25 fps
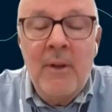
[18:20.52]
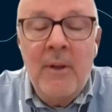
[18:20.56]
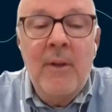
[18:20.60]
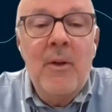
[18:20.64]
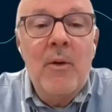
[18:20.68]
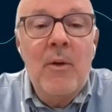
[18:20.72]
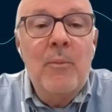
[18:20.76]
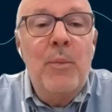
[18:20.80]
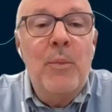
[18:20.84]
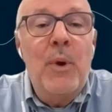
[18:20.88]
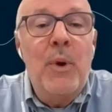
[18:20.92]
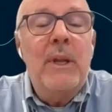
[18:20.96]

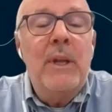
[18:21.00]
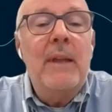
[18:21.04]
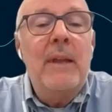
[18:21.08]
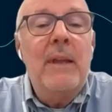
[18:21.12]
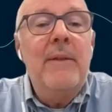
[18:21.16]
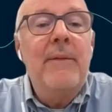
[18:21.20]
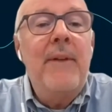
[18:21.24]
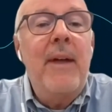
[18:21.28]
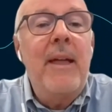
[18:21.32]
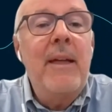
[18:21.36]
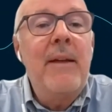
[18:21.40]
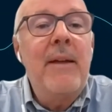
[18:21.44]
per
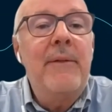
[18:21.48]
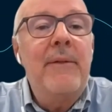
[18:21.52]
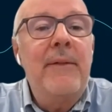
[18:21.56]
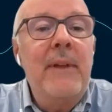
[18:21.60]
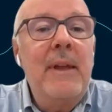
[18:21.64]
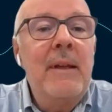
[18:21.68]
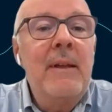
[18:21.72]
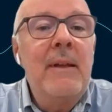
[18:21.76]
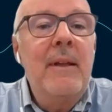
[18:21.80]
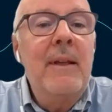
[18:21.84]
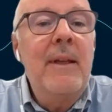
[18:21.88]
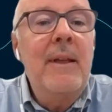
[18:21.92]
member per
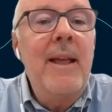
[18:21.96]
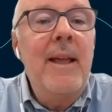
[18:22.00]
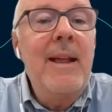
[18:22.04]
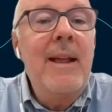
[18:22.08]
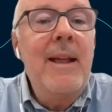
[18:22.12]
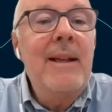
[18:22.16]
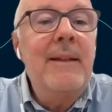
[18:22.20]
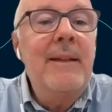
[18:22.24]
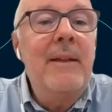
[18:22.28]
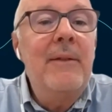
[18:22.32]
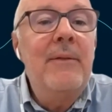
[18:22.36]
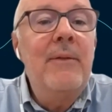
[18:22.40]
month that
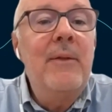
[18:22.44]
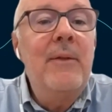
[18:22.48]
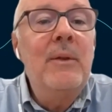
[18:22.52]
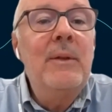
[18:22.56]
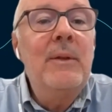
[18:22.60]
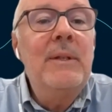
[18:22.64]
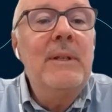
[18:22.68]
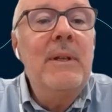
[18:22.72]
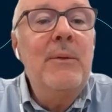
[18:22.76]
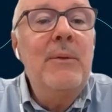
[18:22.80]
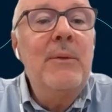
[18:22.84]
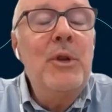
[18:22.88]
we ended
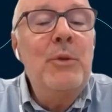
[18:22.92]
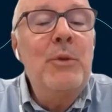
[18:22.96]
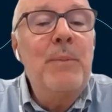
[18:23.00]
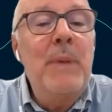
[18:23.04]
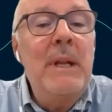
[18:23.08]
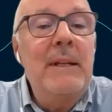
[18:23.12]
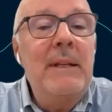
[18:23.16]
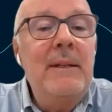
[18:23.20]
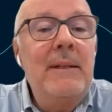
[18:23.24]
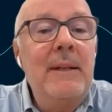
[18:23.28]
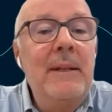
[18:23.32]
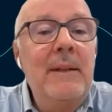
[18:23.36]

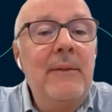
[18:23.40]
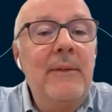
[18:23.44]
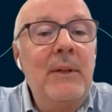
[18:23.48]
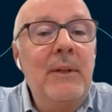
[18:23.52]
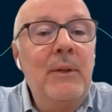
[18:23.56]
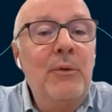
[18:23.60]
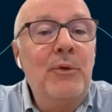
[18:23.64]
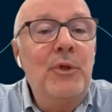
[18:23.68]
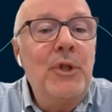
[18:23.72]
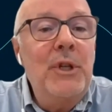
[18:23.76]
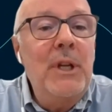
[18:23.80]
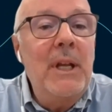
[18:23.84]
the year
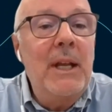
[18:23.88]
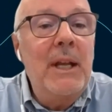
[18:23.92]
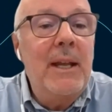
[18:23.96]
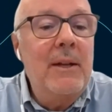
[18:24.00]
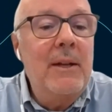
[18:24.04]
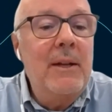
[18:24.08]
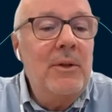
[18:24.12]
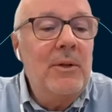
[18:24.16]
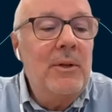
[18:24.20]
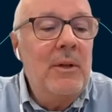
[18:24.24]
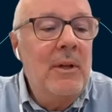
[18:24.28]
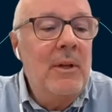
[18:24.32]
in corporate
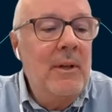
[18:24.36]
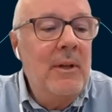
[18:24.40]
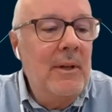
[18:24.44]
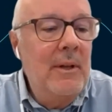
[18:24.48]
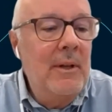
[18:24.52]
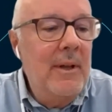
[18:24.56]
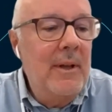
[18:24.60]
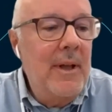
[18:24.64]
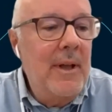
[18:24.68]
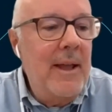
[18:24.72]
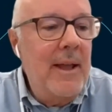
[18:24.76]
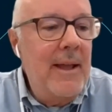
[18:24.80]
plans.
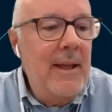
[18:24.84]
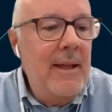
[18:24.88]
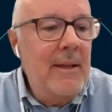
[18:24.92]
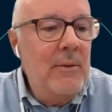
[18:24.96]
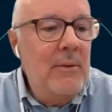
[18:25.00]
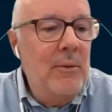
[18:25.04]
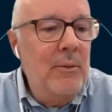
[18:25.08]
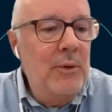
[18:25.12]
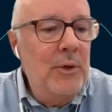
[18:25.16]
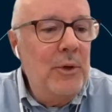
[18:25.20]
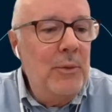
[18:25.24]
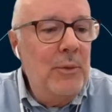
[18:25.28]

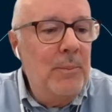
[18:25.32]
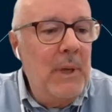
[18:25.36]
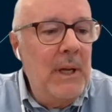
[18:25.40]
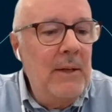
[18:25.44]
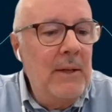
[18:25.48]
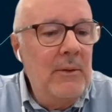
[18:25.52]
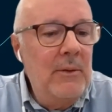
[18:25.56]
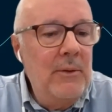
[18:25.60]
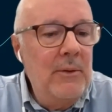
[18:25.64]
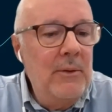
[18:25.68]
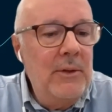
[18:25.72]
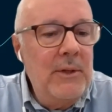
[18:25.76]
And why will
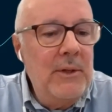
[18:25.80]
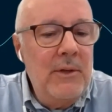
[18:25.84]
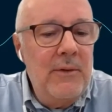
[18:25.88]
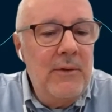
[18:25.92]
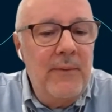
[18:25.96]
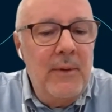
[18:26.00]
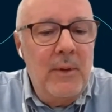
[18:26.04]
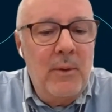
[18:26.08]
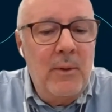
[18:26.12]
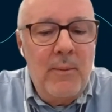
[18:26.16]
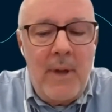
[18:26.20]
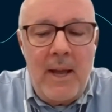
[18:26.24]
we see
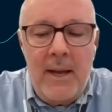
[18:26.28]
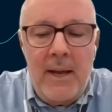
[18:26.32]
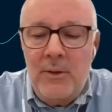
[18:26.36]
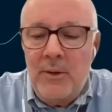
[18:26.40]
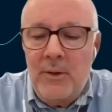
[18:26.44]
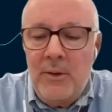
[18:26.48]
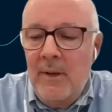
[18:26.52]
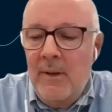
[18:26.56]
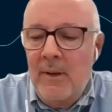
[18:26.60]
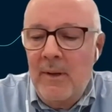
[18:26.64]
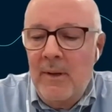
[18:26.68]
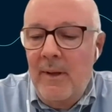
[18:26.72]
that
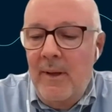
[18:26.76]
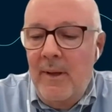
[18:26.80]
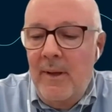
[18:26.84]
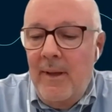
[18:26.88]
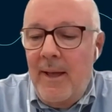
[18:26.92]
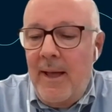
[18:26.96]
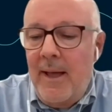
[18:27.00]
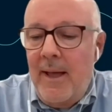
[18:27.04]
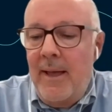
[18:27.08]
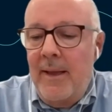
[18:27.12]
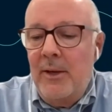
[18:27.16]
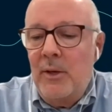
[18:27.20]
evolution in
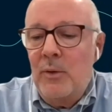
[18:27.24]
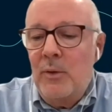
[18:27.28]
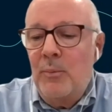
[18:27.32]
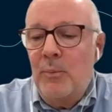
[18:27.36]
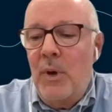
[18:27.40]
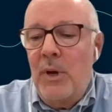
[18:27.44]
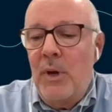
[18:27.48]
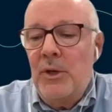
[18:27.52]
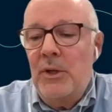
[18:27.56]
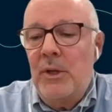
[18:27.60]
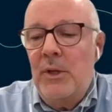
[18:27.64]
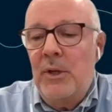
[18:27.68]
the ticket
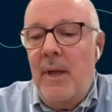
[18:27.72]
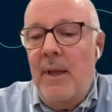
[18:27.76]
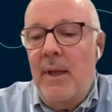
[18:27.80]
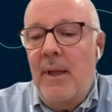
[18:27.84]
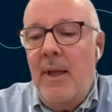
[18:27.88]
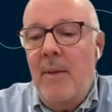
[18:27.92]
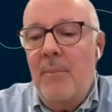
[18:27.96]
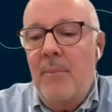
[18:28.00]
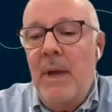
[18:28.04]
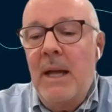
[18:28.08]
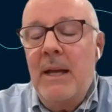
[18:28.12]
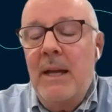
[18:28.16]
in
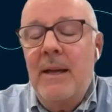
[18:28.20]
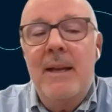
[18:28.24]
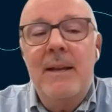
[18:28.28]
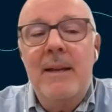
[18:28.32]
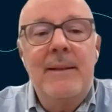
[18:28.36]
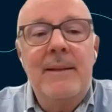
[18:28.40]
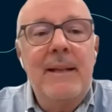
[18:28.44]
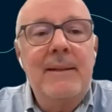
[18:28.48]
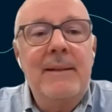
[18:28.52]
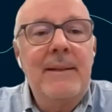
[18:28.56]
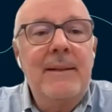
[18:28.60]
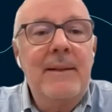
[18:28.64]
individual
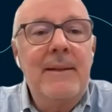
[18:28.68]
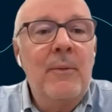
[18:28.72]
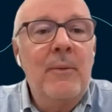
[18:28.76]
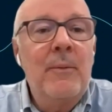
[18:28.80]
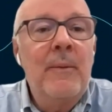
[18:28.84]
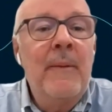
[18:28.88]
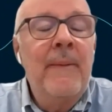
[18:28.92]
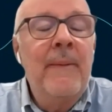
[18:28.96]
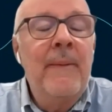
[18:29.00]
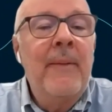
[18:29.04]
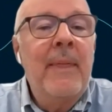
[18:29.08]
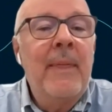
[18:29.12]
plans?
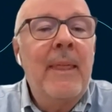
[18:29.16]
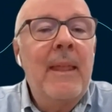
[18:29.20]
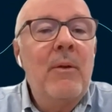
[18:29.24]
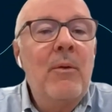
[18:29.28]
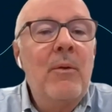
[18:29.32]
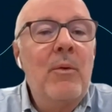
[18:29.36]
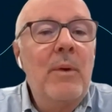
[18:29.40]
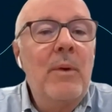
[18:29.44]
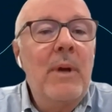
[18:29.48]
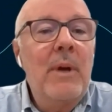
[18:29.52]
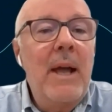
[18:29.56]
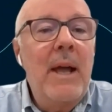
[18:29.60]
The
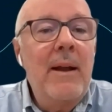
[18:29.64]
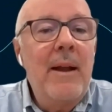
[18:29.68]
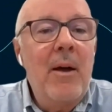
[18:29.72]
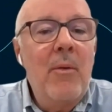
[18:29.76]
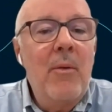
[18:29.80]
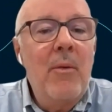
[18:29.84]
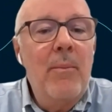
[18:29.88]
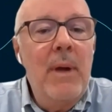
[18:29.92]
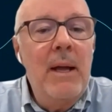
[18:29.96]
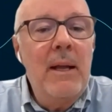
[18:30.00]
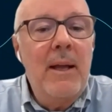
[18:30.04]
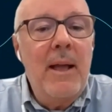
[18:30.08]
answer
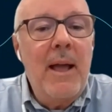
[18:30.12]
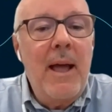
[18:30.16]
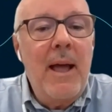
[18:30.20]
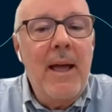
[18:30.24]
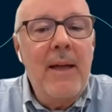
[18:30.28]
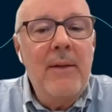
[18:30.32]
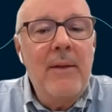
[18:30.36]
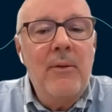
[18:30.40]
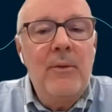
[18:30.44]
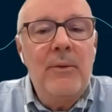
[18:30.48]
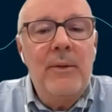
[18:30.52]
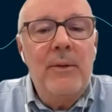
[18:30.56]
is
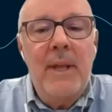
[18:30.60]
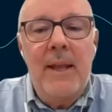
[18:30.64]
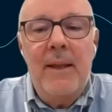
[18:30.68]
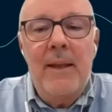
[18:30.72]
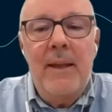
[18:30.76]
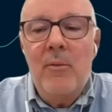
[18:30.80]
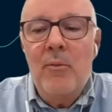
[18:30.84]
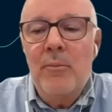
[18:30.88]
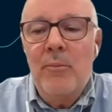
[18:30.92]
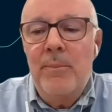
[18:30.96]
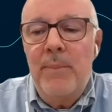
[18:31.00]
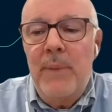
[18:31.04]

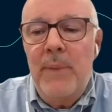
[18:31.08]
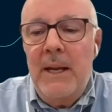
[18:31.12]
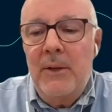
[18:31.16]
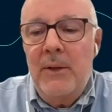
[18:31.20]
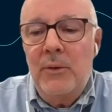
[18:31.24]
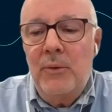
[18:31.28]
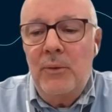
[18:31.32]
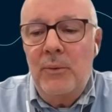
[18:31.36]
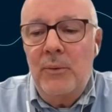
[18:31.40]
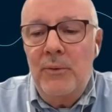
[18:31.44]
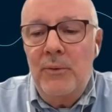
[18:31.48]
bankability.